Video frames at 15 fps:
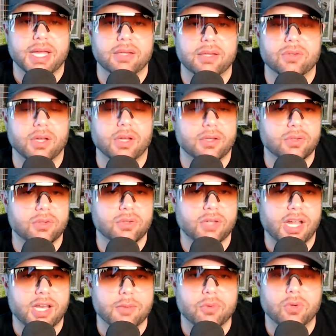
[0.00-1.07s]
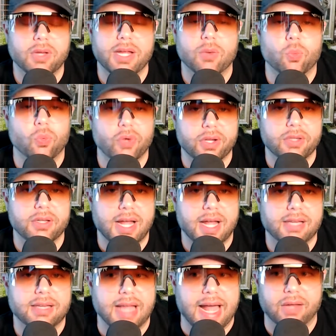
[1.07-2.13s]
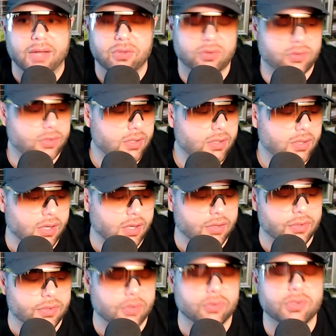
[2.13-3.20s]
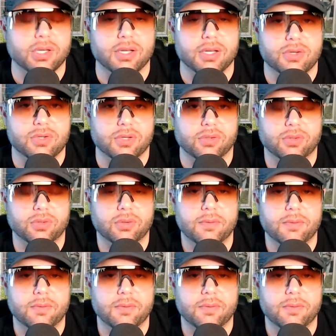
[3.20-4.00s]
is unsustainable and will not last under those conditions.